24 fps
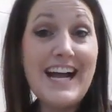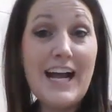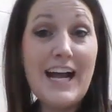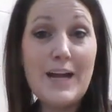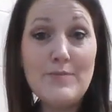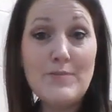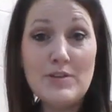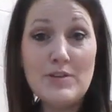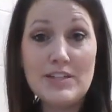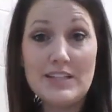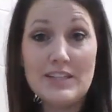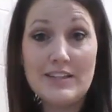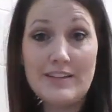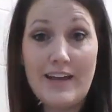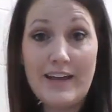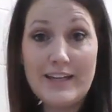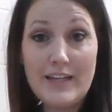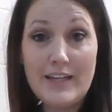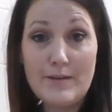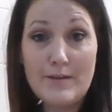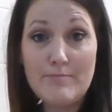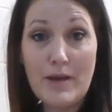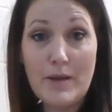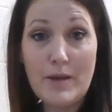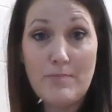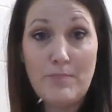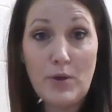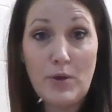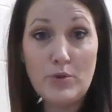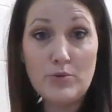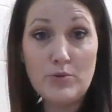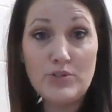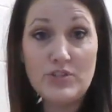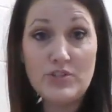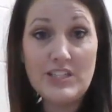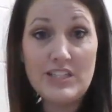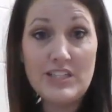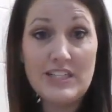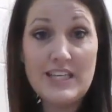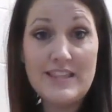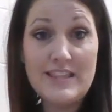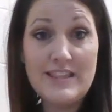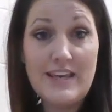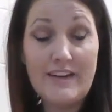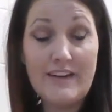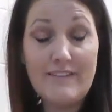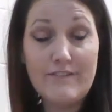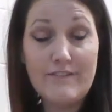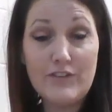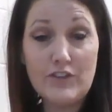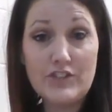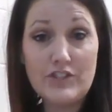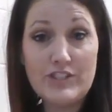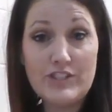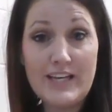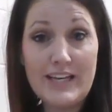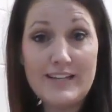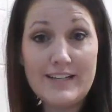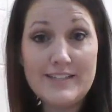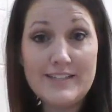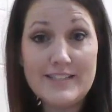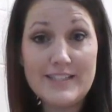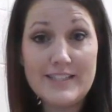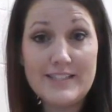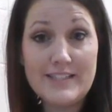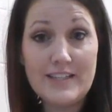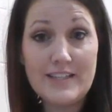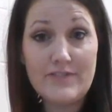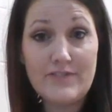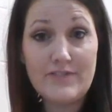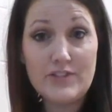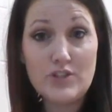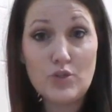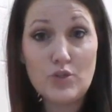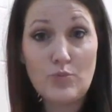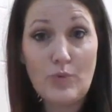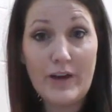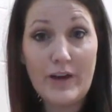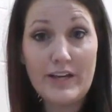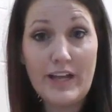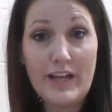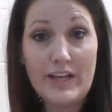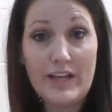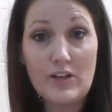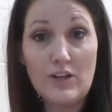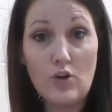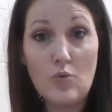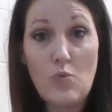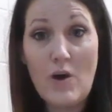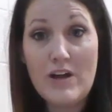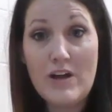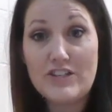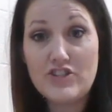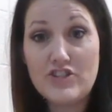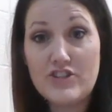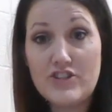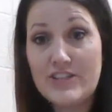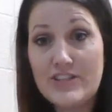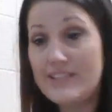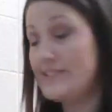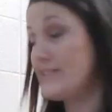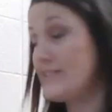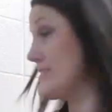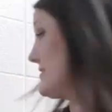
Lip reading: I'm going to line up my Post-it in that vertex to see if it's a right angle. Watch this.